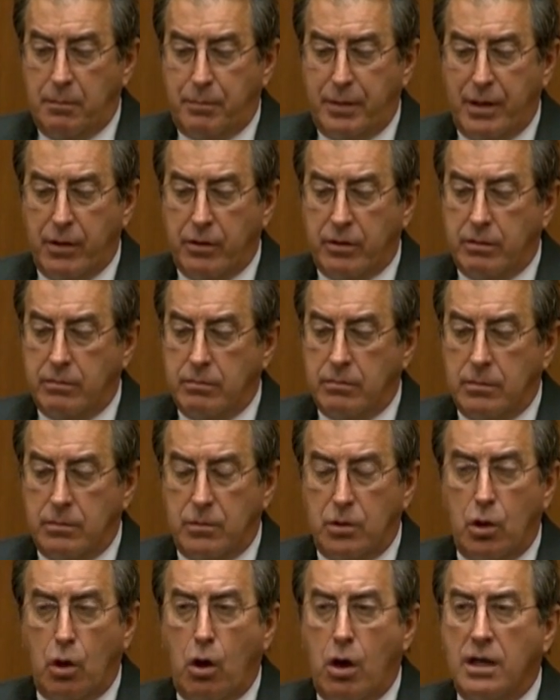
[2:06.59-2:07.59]
he appeared
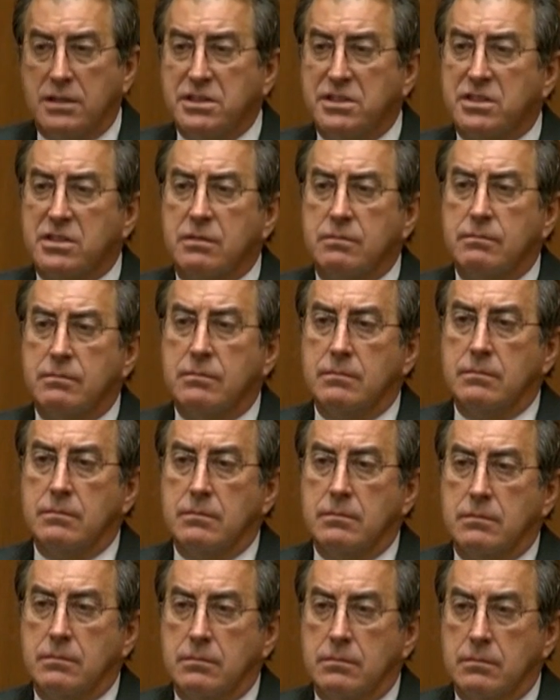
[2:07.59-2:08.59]
lost.
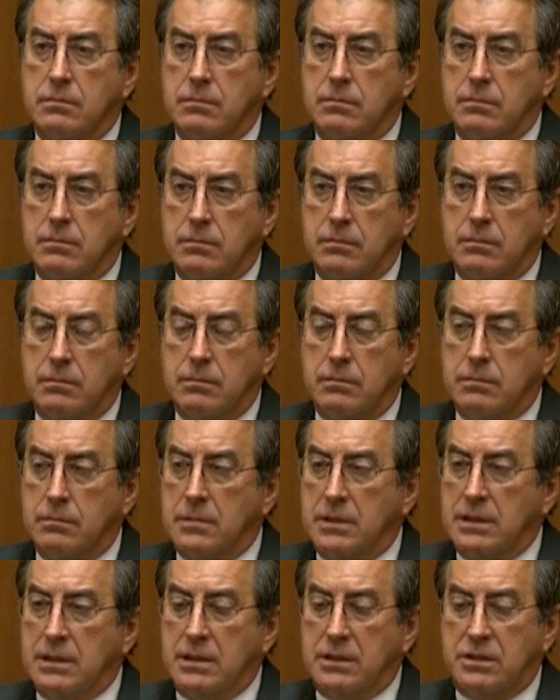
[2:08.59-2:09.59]
What do you mean by that?
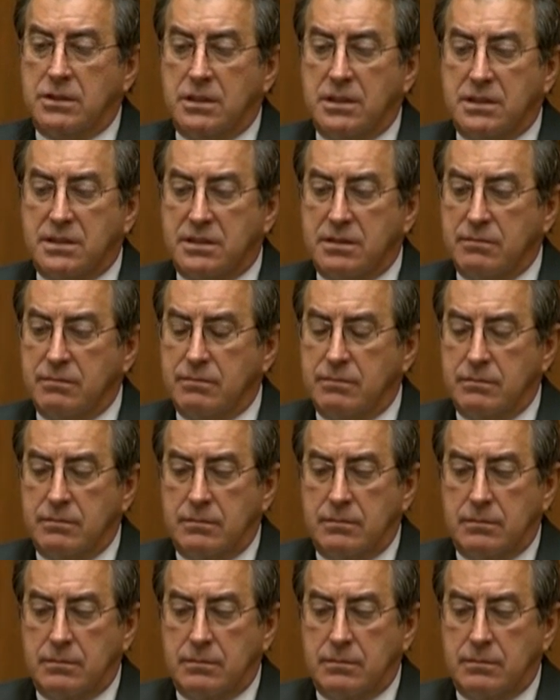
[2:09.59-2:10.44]
Just